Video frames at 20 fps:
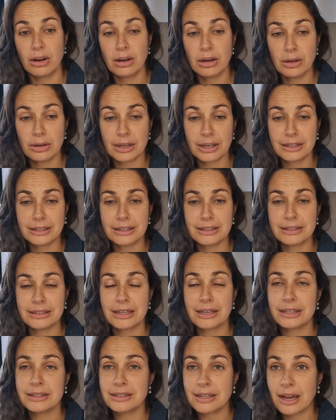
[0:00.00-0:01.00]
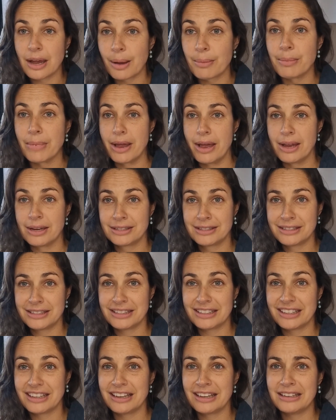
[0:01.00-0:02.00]
Look at this, it's a mess.
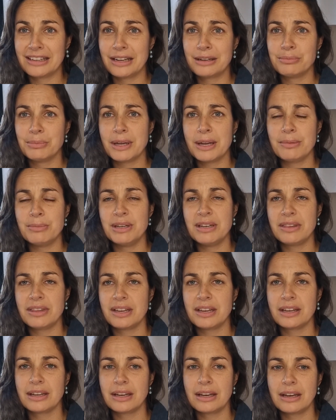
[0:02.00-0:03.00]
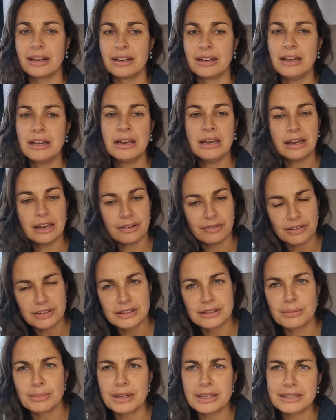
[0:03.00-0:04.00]
And then maybe thinking, if
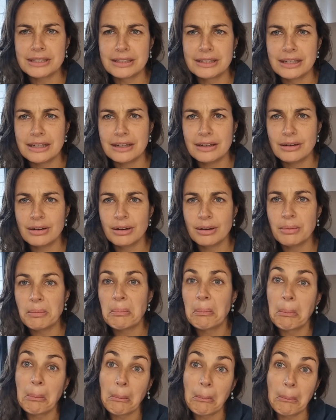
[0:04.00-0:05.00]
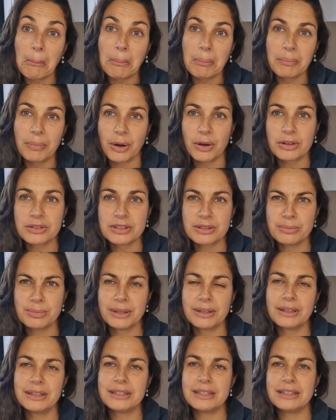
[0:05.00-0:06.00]
it's a mess in here,
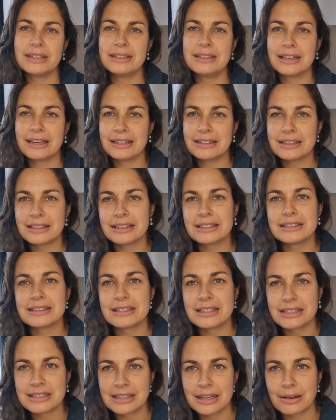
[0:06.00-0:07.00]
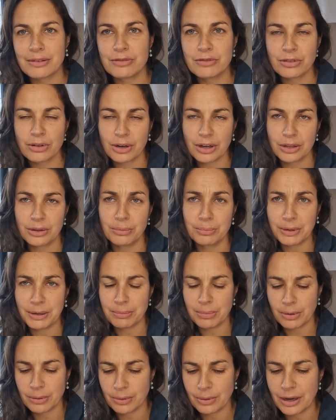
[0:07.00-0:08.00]
possibility that it's the same for other
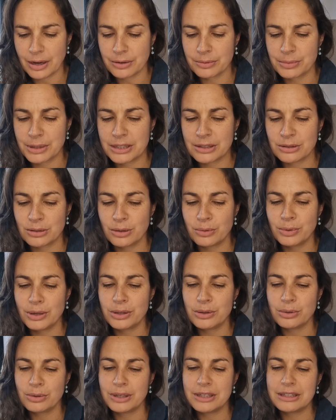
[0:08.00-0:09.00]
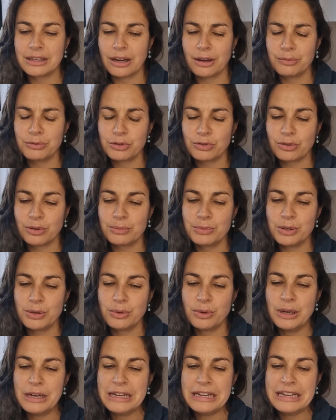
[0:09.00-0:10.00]
people around me. So whether it comes from
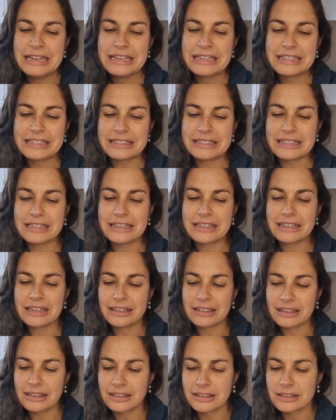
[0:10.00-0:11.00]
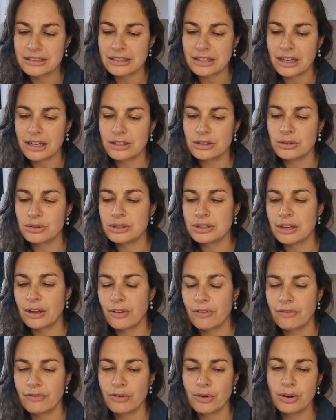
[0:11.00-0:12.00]
you seeing it inside
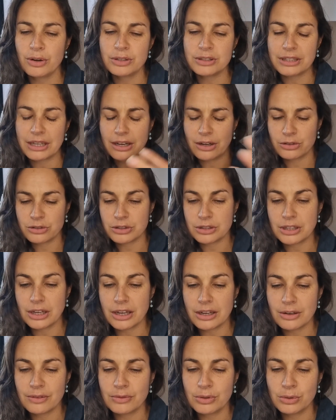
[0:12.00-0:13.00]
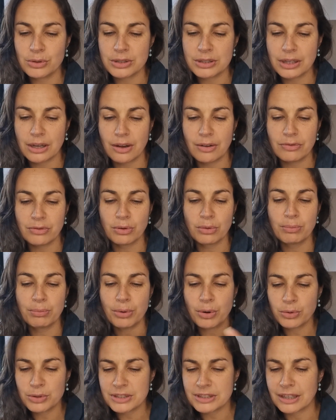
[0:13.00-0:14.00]
yourself first, outside of yourself, or
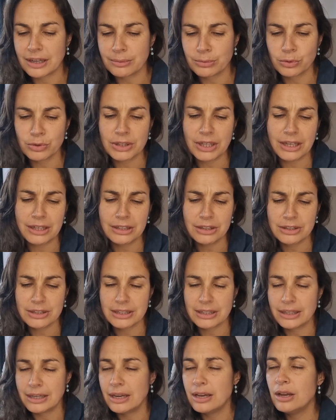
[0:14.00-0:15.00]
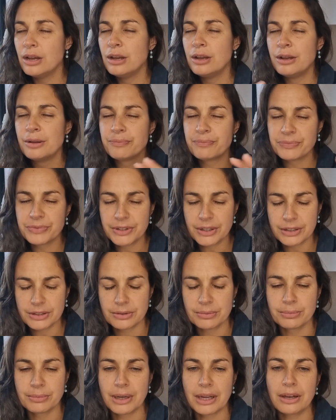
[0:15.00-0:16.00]
both simultaneously,
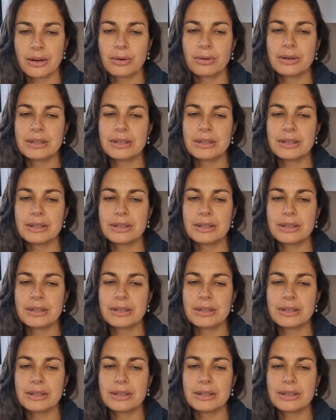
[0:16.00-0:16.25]
doesn't matter.